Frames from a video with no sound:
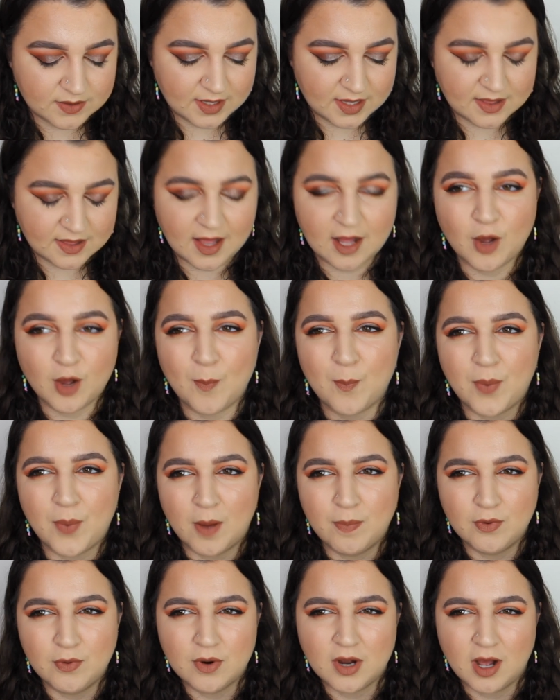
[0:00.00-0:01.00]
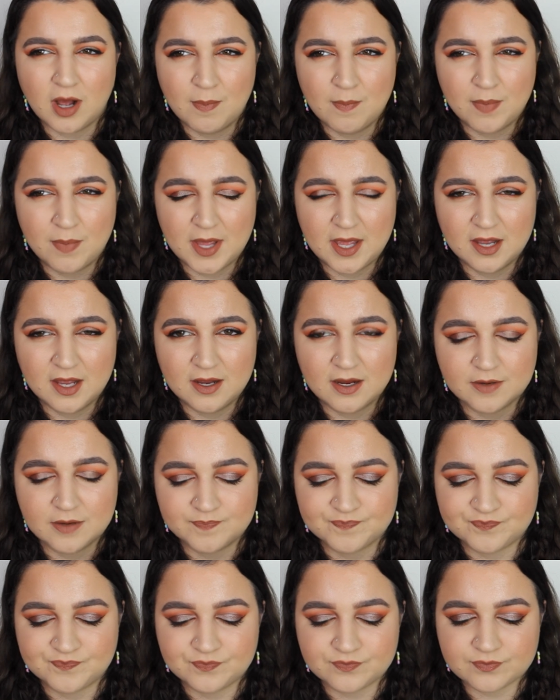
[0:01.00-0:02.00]
is like a bubble gum pink.
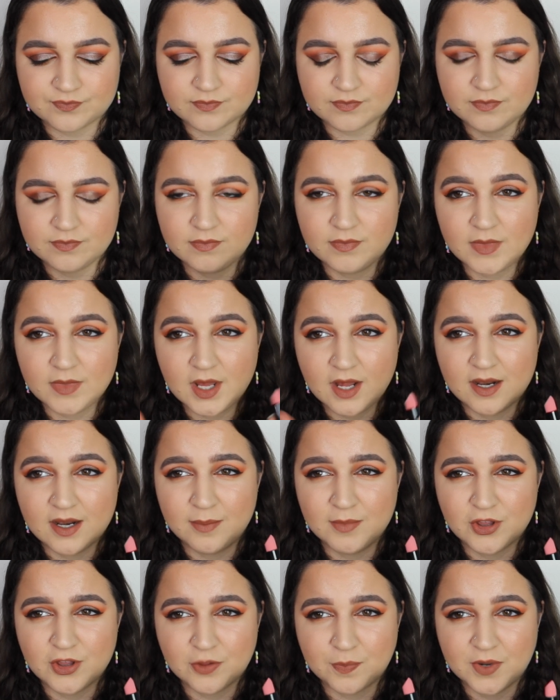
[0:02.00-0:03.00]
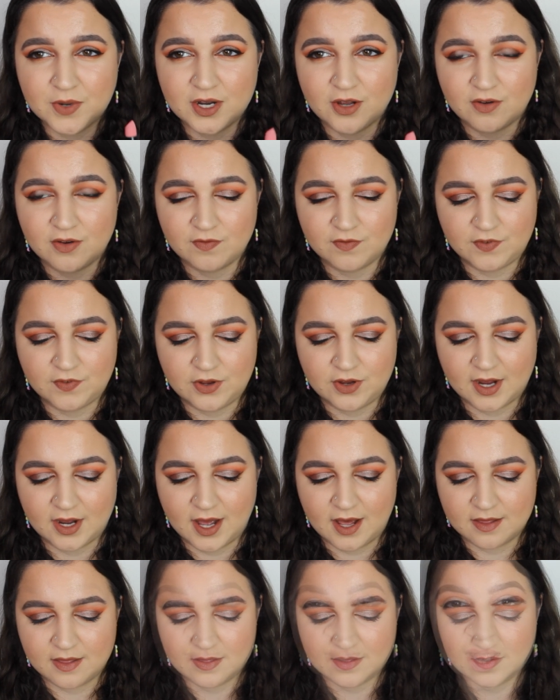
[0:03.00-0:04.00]
Let me just pull it on for you
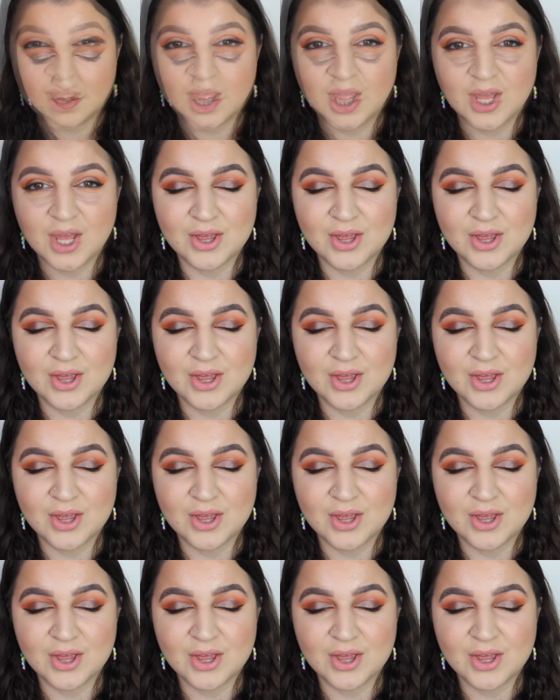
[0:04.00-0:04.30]
guys.